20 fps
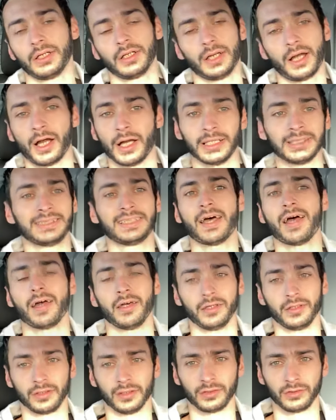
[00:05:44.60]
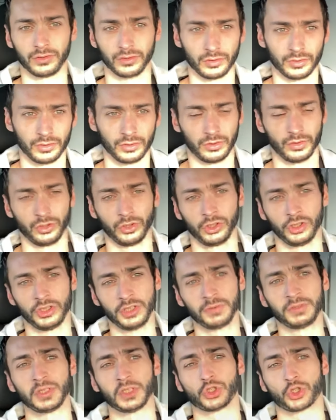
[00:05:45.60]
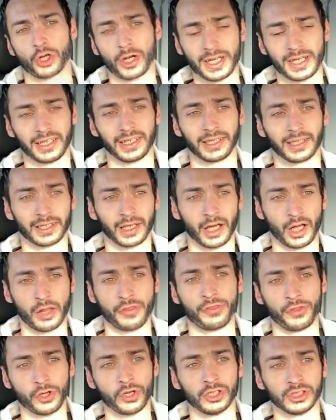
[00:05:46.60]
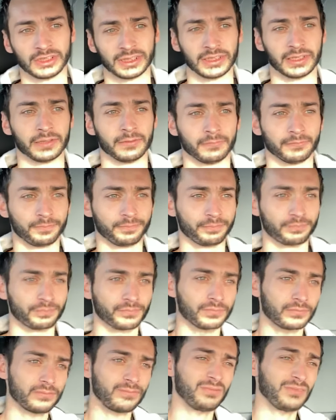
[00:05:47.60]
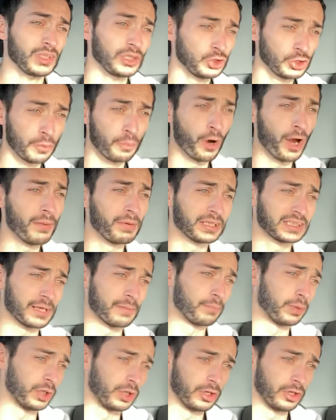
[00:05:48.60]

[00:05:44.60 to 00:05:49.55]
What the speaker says: at a 10, you need to be training at a 30. So prime example, a